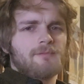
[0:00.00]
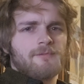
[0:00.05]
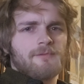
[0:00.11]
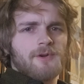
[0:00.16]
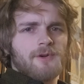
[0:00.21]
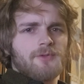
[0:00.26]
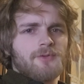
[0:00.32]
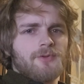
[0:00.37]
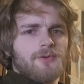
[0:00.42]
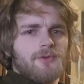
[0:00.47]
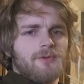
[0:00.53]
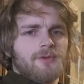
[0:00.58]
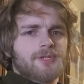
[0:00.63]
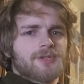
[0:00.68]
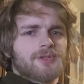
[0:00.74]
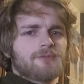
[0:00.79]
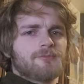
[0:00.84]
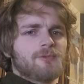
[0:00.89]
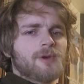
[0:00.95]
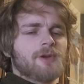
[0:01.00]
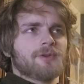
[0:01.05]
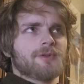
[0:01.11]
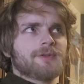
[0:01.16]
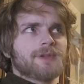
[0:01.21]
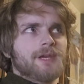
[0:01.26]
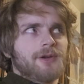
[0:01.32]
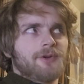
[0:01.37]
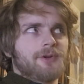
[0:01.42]
further into the weird
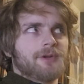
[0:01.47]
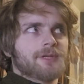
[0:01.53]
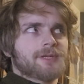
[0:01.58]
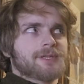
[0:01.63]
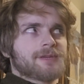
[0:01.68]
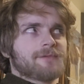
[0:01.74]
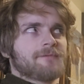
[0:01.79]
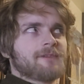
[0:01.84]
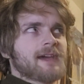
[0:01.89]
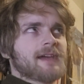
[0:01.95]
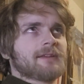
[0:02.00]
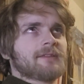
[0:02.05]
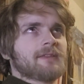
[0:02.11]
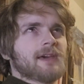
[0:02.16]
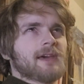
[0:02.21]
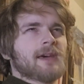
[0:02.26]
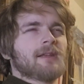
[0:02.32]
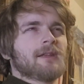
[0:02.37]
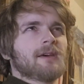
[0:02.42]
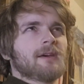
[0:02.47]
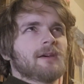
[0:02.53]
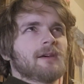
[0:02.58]
and the eerie is the fact that